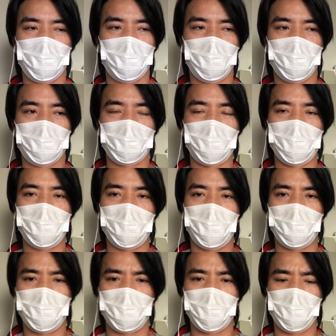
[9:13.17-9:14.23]
the
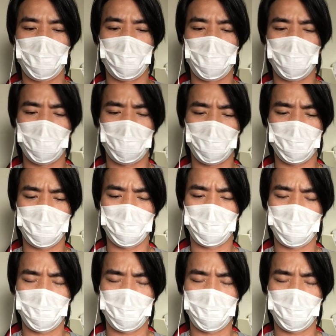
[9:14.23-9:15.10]
Sunday, the what is it